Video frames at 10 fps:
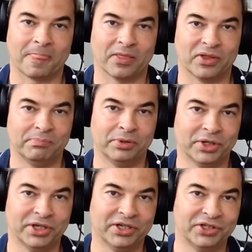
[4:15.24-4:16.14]
and they plug
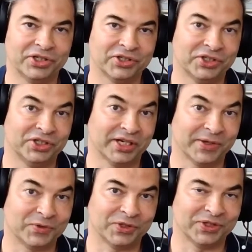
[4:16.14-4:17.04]
it in and test it
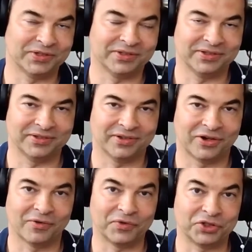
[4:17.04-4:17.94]
out, and it
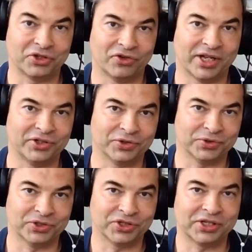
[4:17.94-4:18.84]
harvests credentials
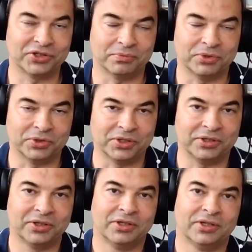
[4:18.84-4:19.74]
and sends them to you.
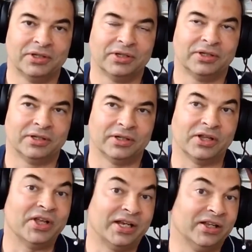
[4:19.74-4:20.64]

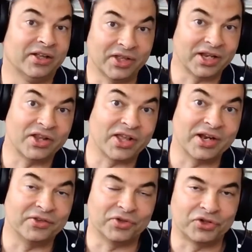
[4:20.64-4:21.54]
And then at the
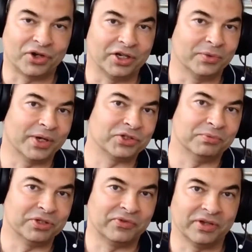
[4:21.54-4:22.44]
end of the trial, you ask them
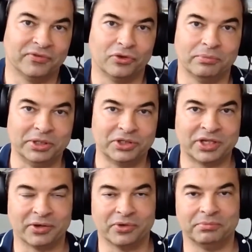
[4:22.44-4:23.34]
to fill a form in
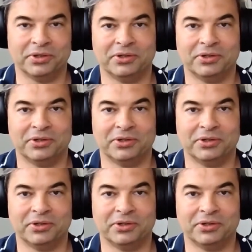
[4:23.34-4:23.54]
to